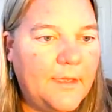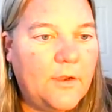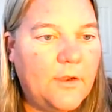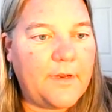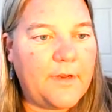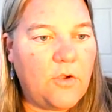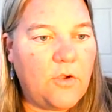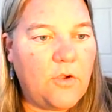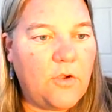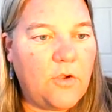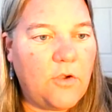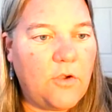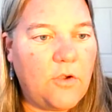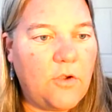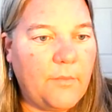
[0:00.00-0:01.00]
What video
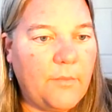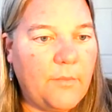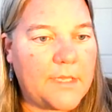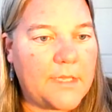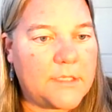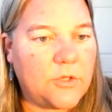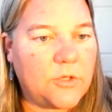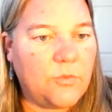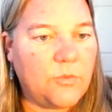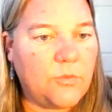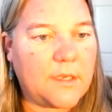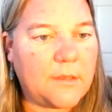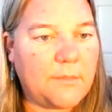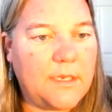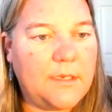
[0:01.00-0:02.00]
formats do you
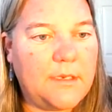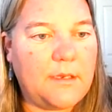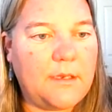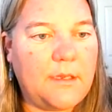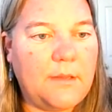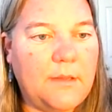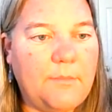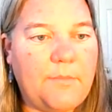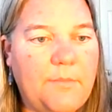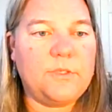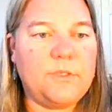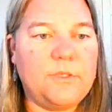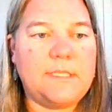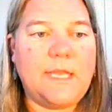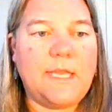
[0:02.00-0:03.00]
recommend the best
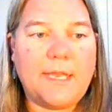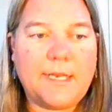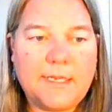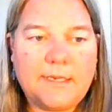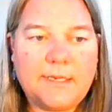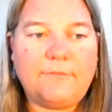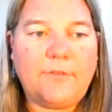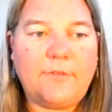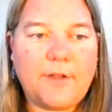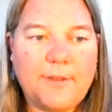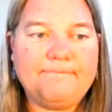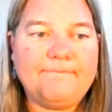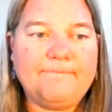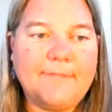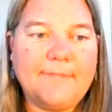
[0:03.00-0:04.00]
ones to edit
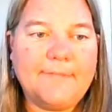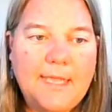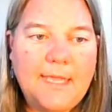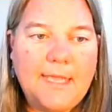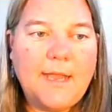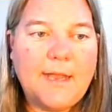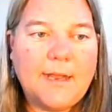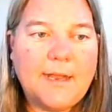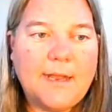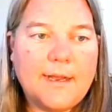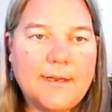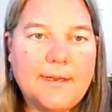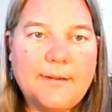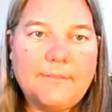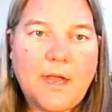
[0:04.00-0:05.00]
from?
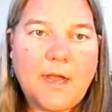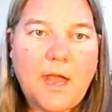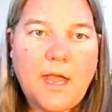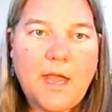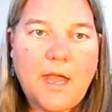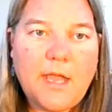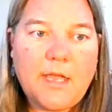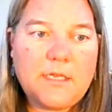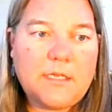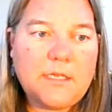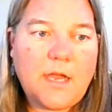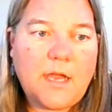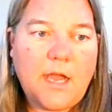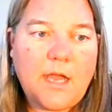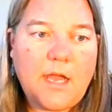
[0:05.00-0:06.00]

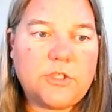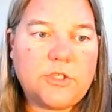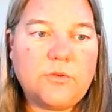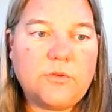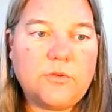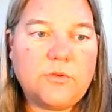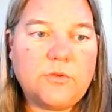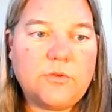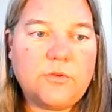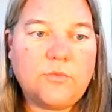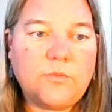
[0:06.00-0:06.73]
I just shoot.